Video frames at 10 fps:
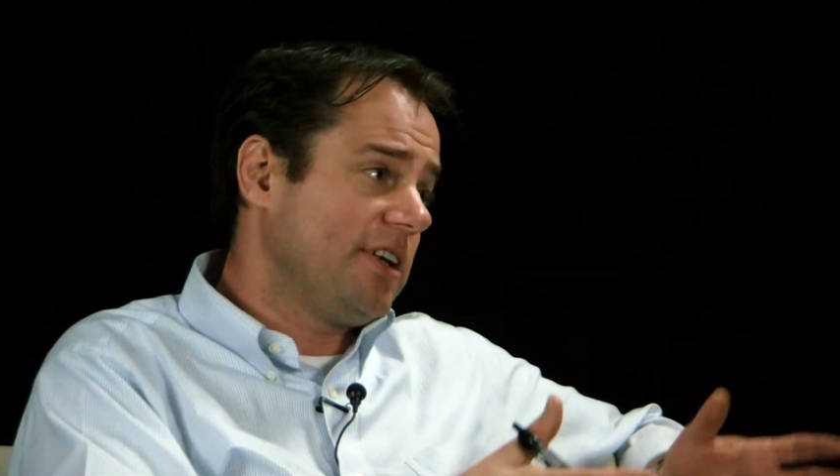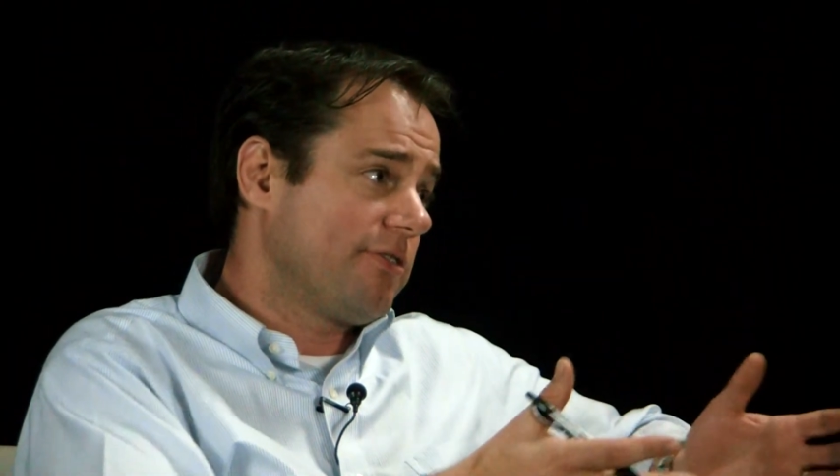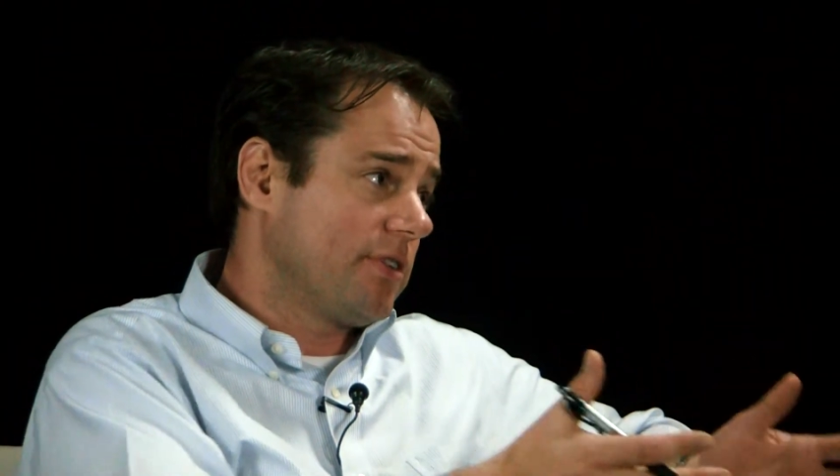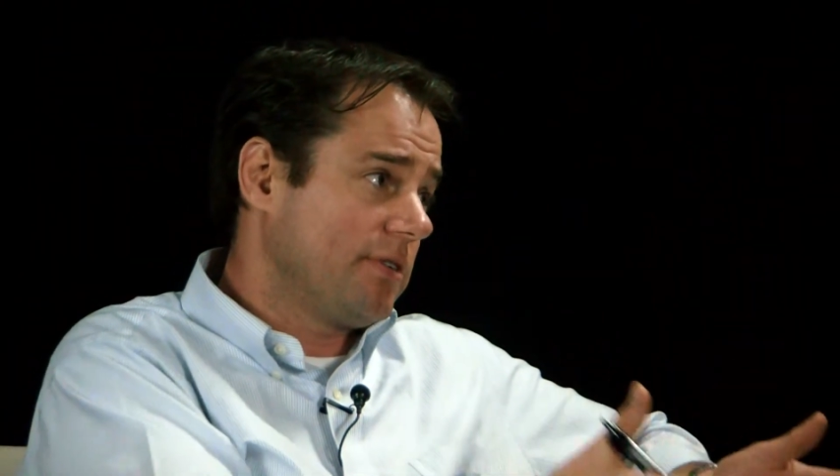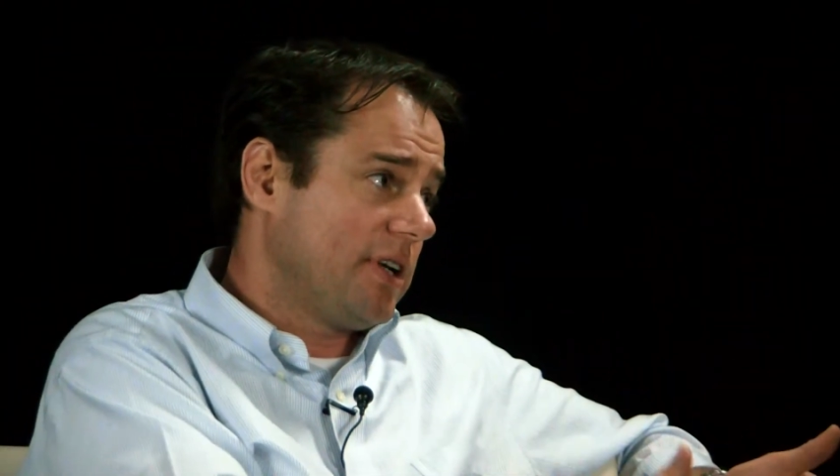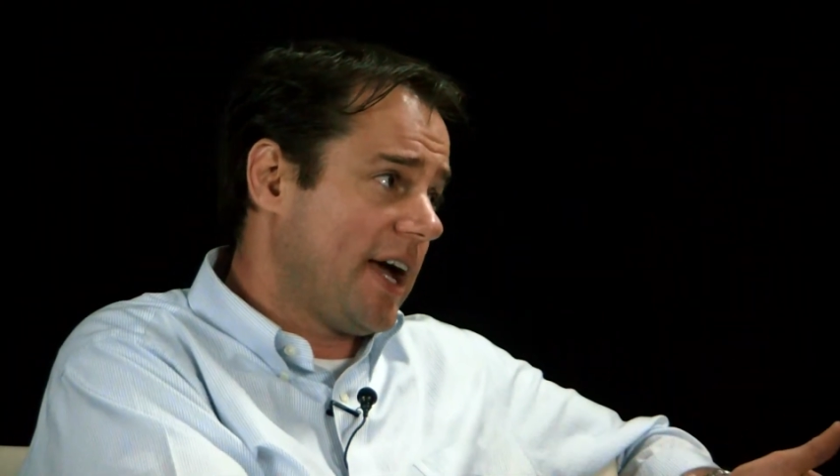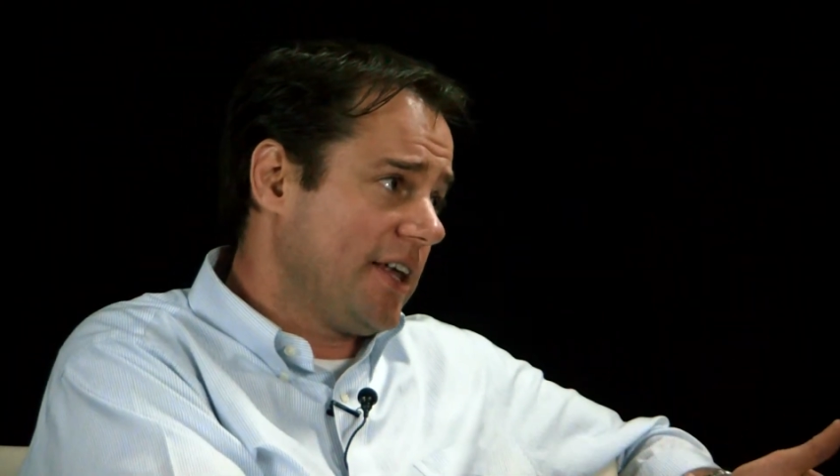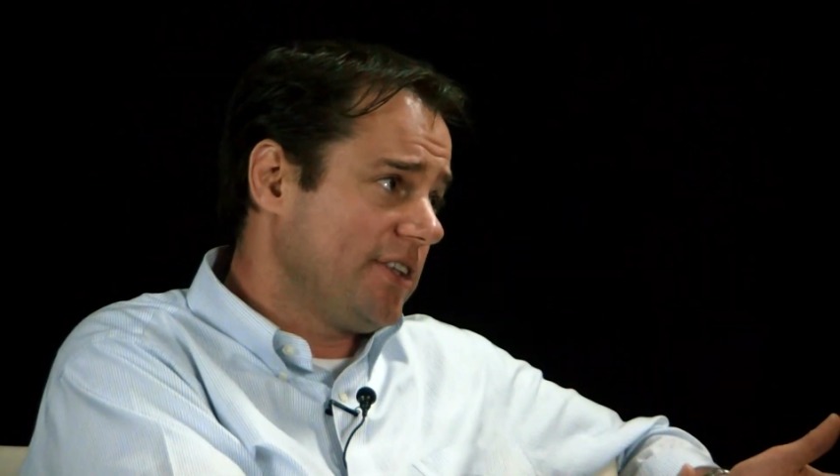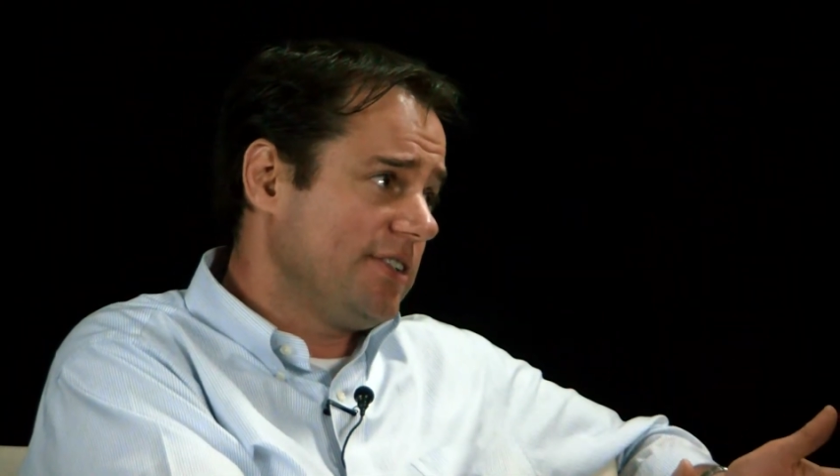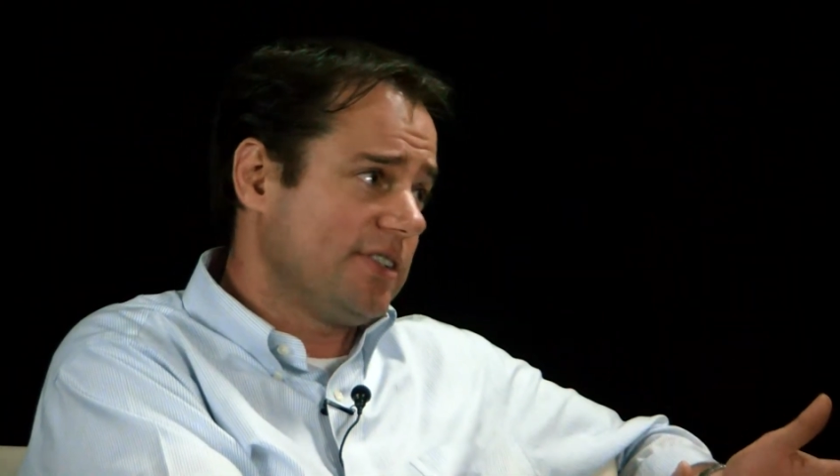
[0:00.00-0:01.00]
say for
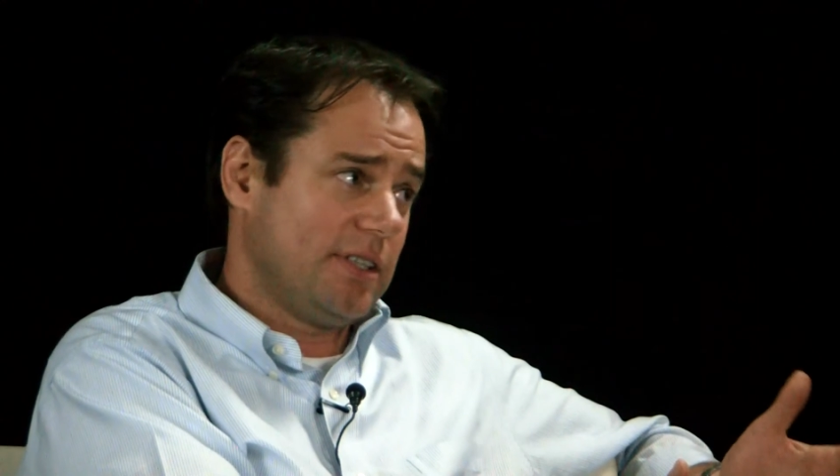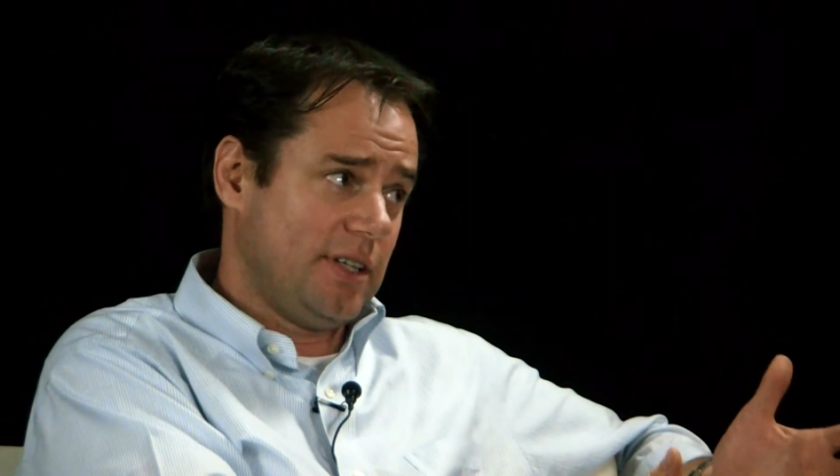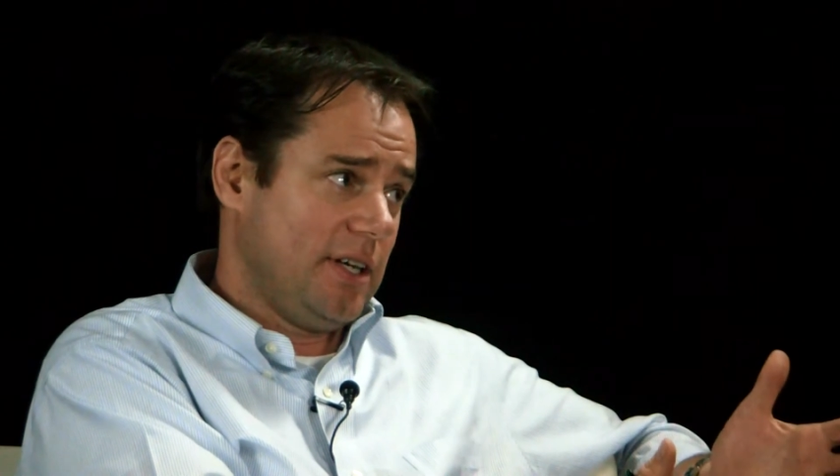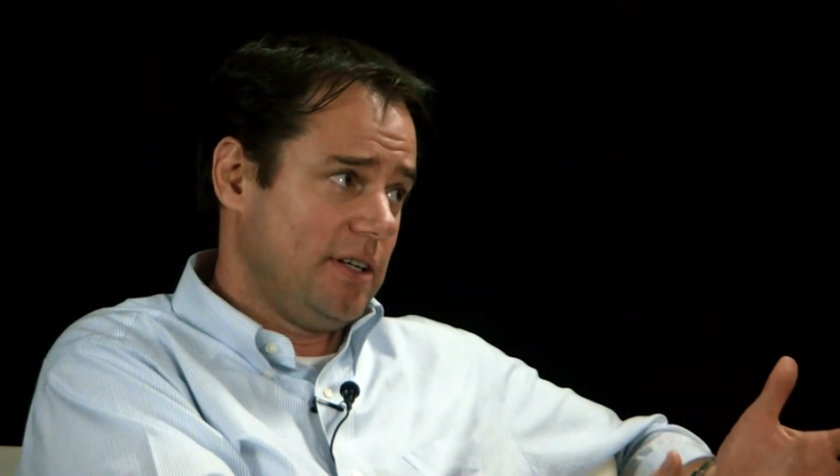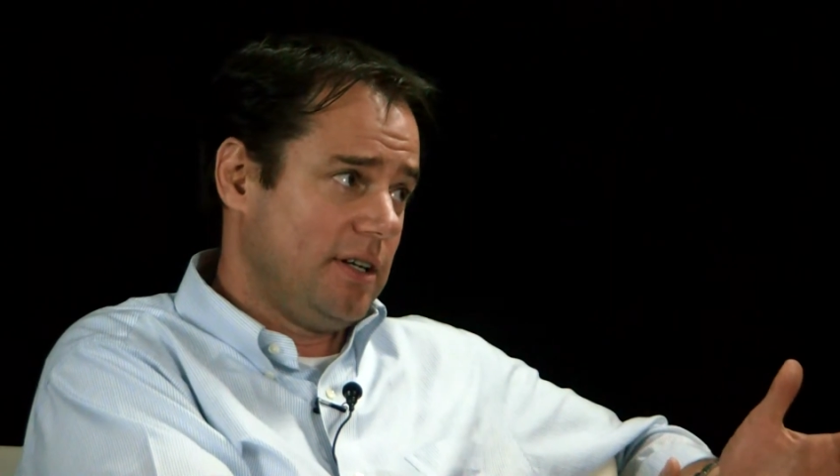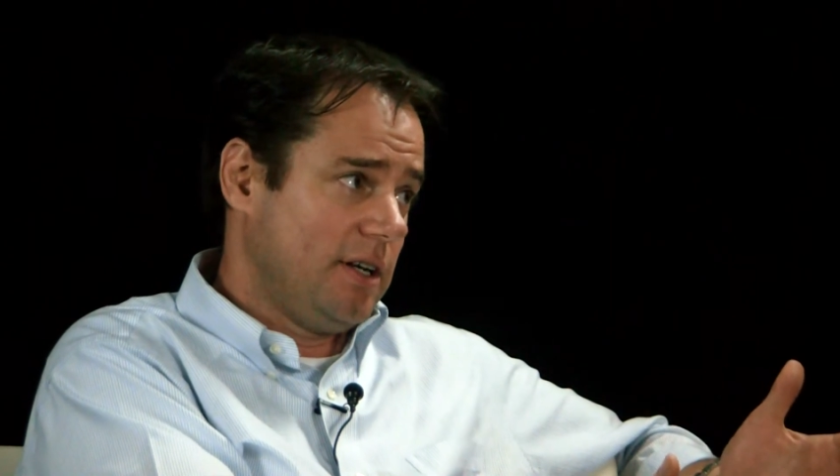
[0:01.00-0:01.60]
athletes that